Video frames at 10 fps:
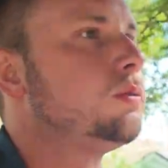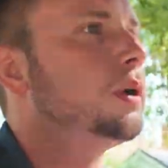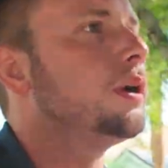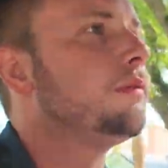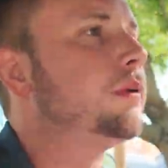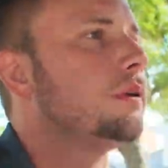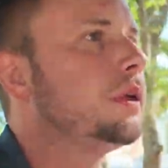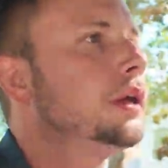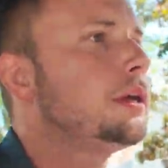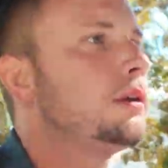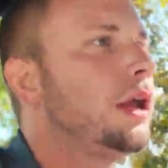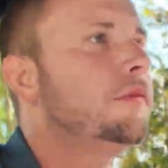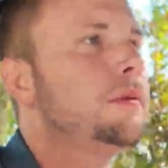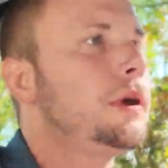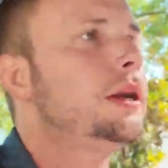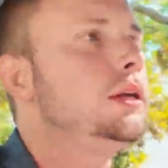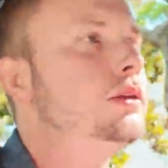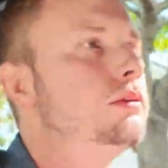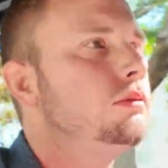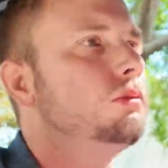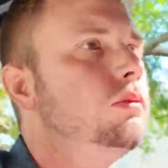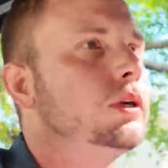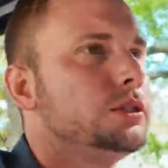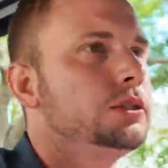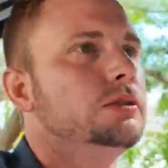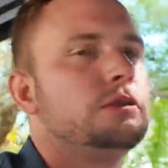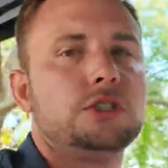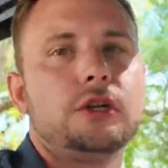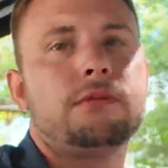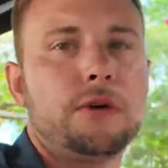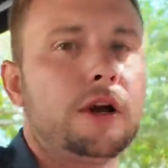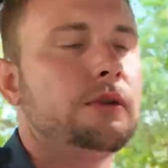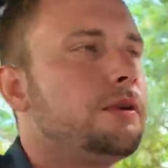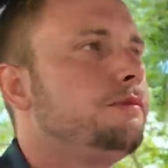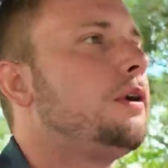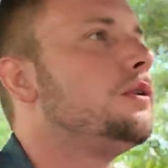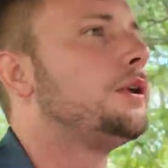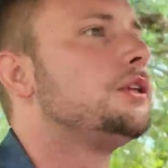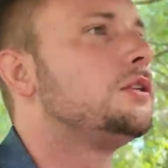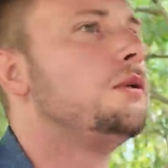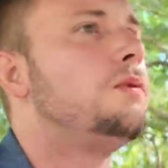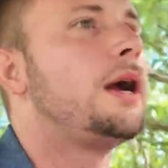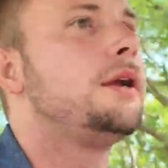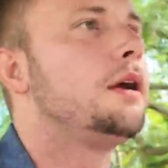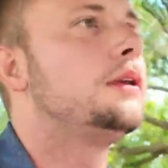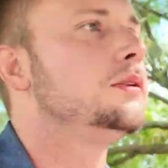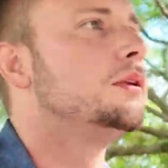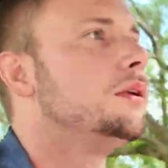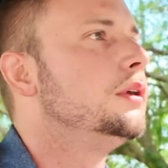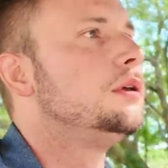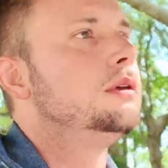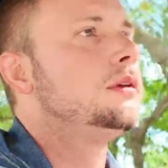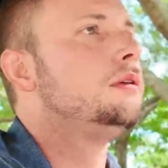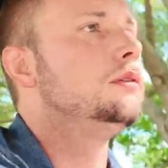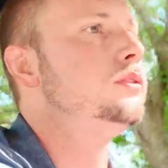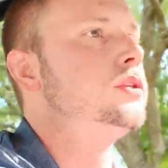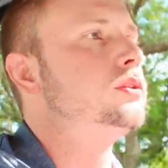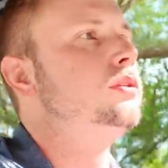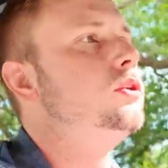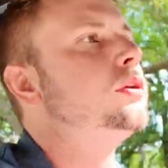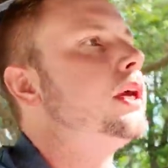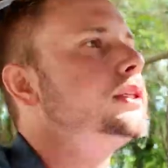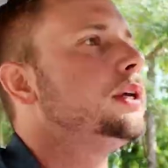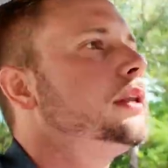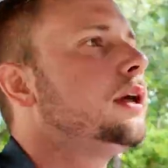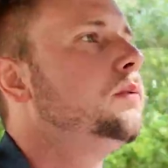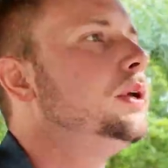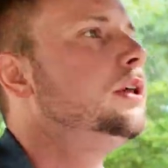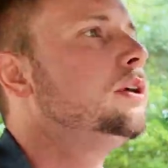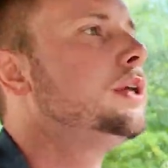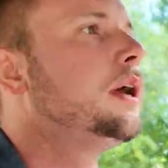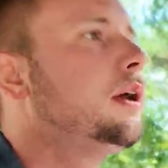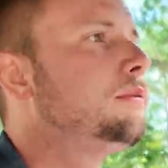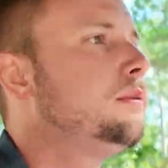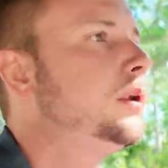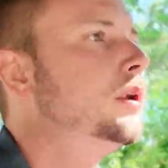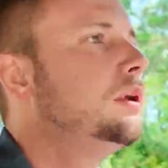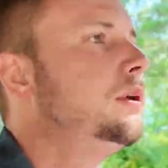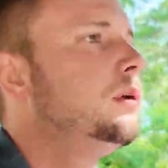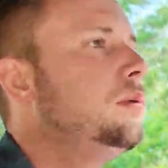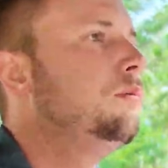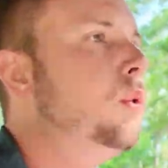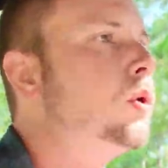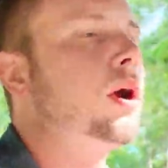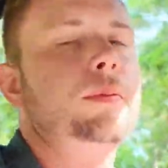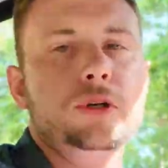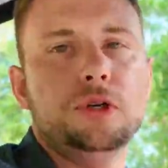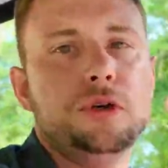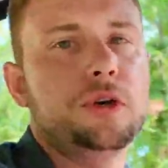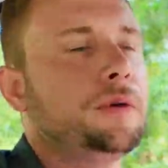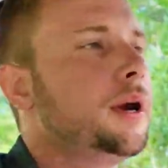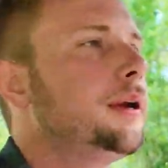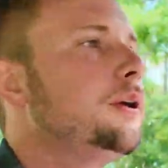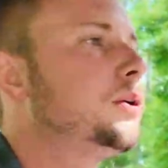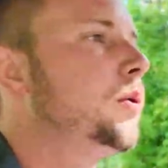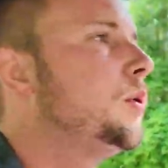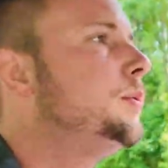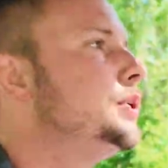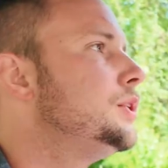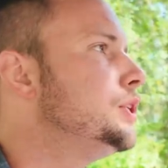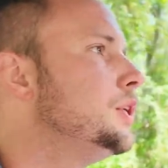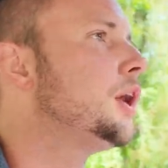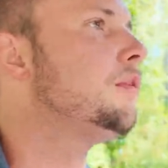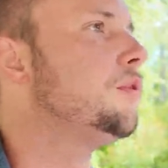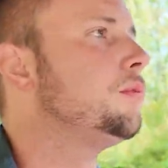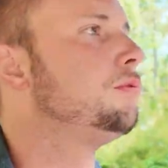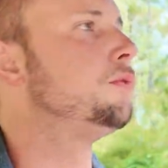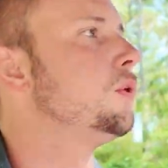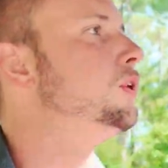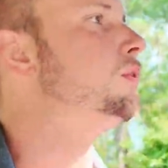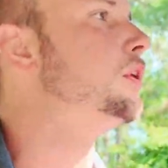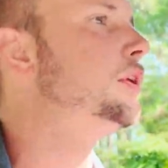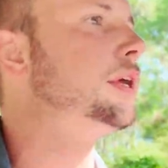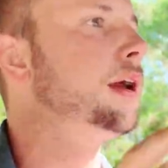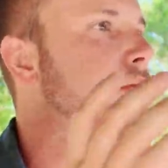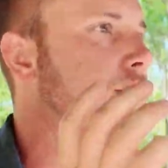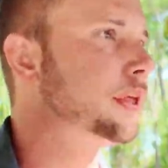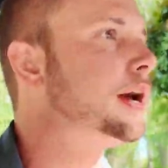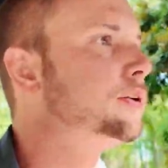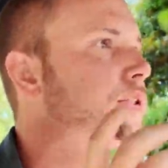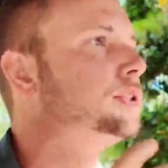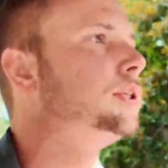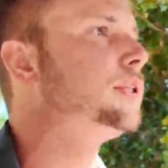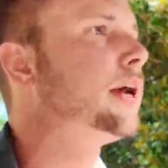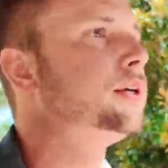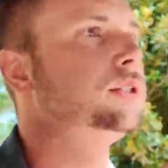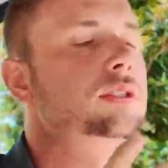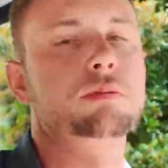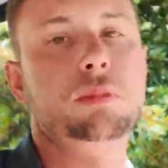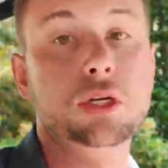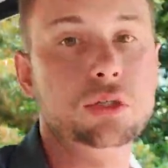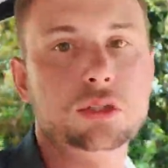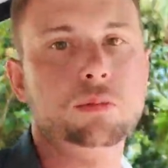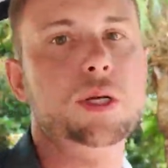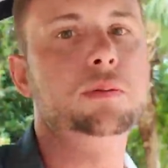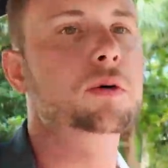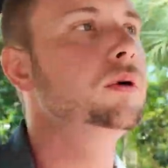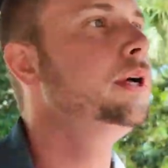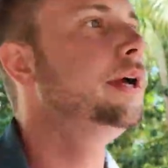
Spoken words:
whatever. Everybody wants stuff right on their phone. And so why not just utilize that? We literally have more opportunity right now to grow a business than ever before. You literally have thousands and thousands and millions of people